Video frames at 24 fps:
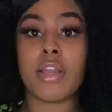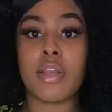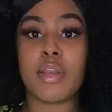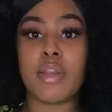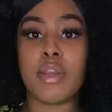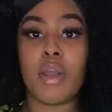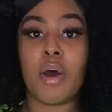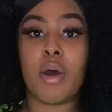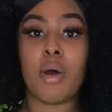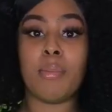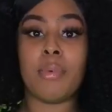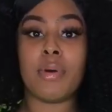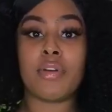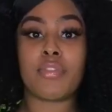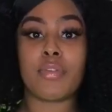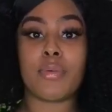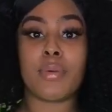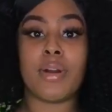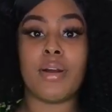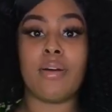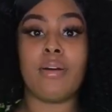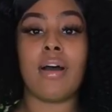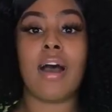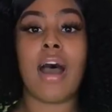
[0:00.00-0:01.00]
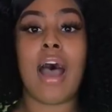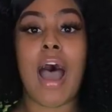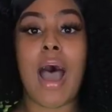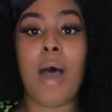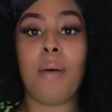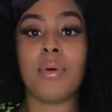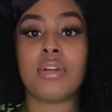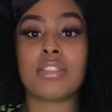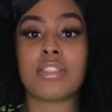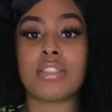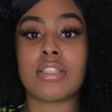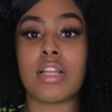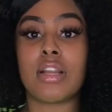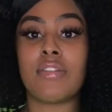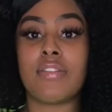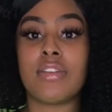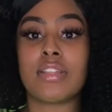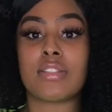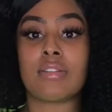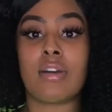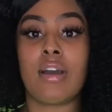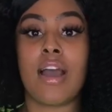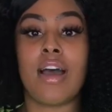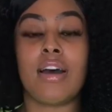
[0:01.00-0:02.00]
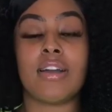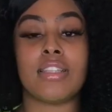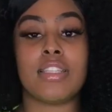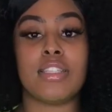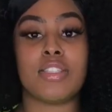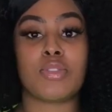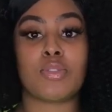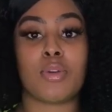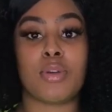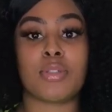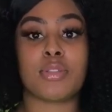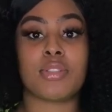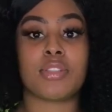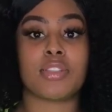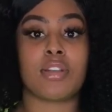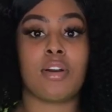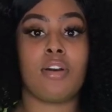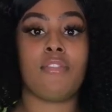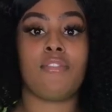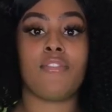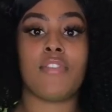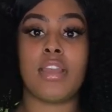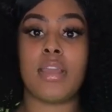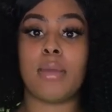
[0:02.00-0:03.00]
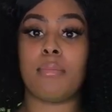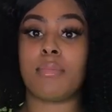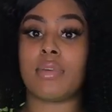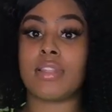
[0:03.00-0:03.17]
No, but for real, I was nervous on how these shorts is gonna fit,